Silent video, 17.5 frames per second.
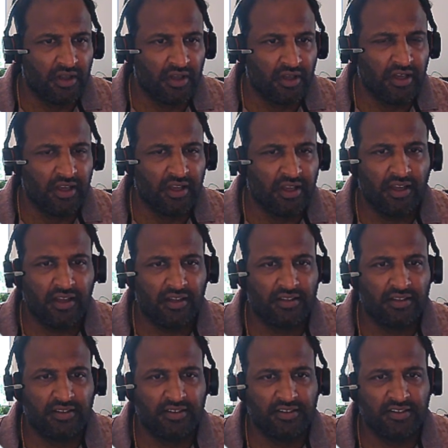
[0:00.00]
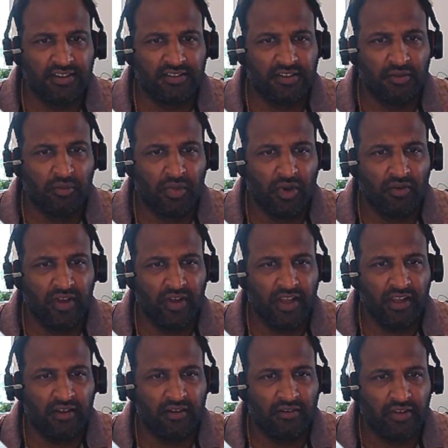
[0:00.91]
Yeah, this is a simple way
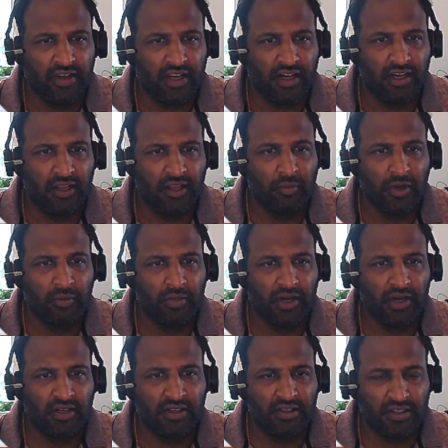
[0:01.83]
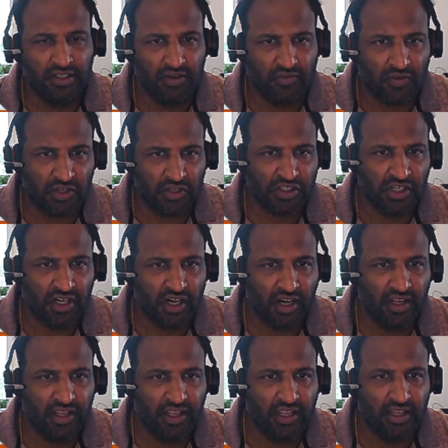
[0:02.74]
we can implement the function
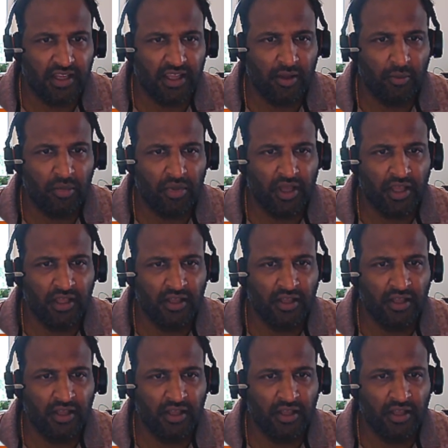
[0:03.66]
calling API